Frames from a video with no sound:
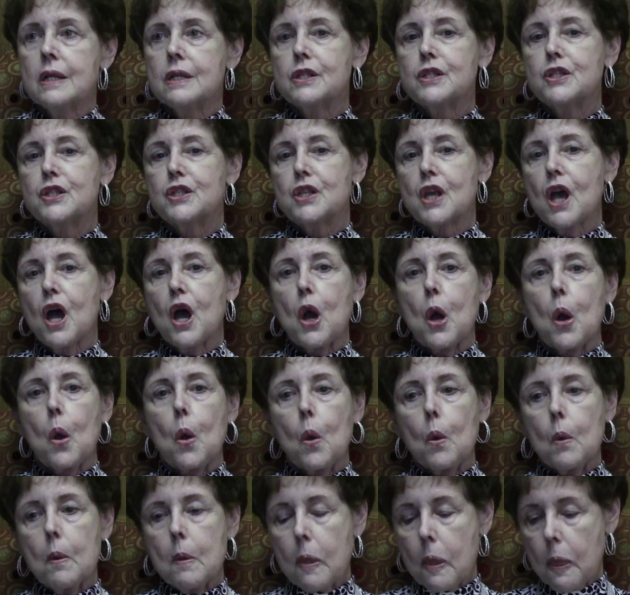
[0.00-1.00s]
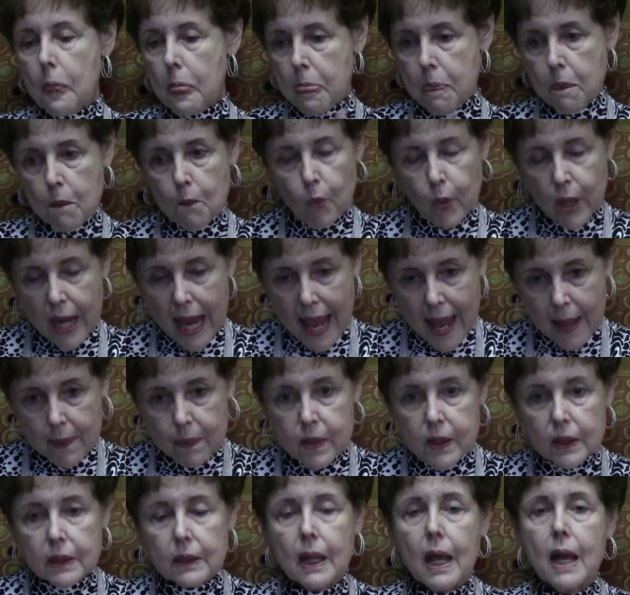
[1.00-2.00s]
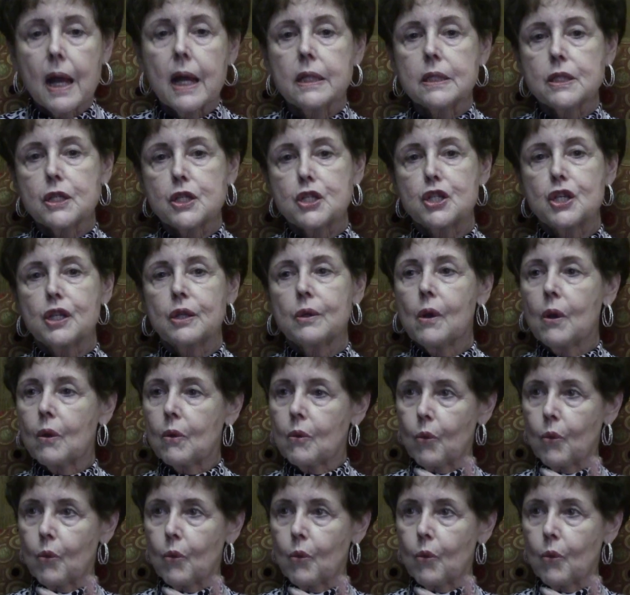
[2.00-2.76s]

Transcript: So we had the lunch.